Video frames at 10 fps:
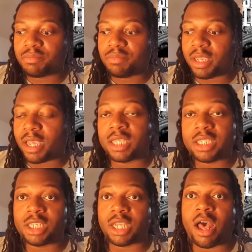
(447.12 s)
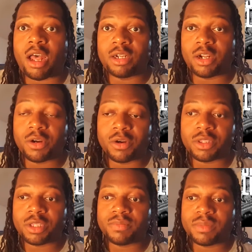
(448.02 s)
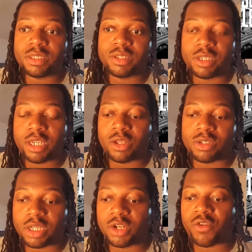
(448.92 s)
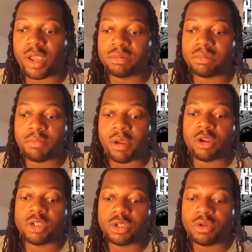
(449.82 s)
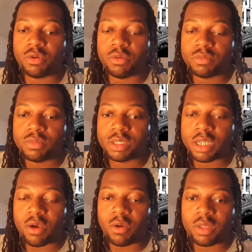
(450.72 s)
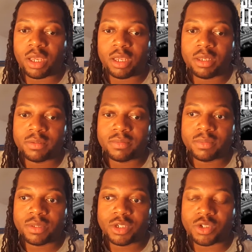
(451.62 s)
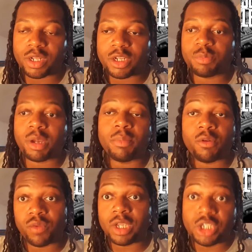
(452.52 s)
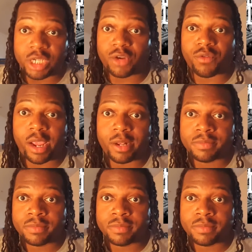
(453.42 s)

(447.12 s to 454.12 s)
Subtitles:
because he's on Earth, the Yellow Sun grants him the power to not only strengthen his body, but regenerate.